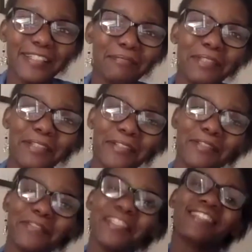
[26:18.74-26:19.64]
It's
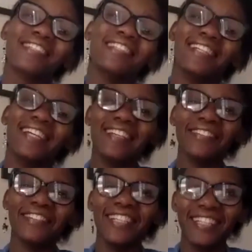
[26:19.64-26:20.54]
because of Jesse that
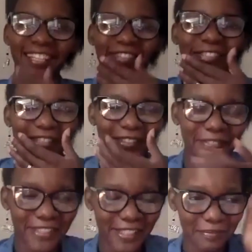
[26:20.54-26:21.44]
I really came
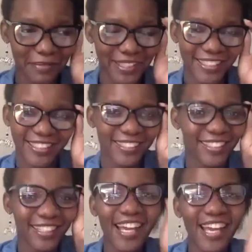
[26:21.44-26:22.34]
out of that. But
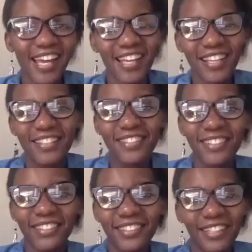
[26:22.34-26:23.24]

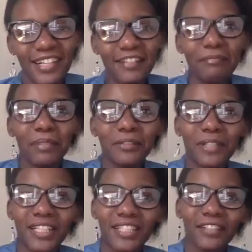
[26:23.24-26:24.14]
so I've
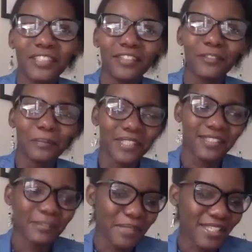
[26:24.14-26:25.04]
been quite a doubting
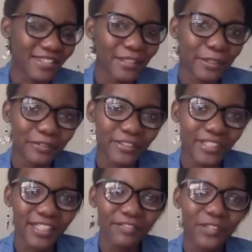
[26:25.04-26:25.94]
Thomas in
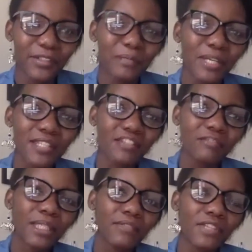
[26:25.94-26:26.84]
myself. Like, I've doubted
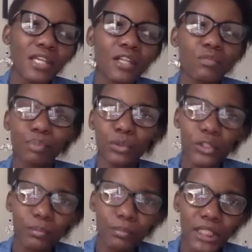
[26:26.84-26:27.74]
myself, but everything has
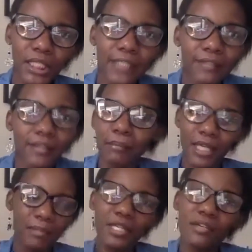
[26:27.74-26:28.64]
pushed me. Like,
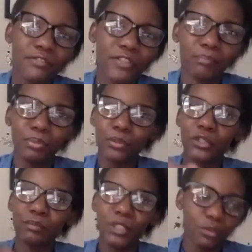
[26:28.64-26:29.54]
becoming an orphan
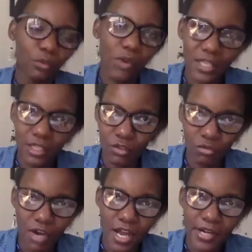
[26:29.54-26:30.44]
pushed me to
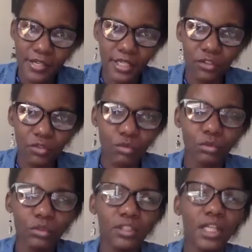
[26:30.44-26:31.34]
working so hard at
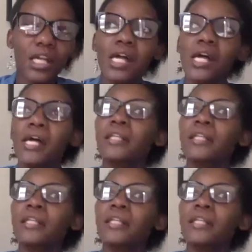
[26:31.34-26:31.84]
school.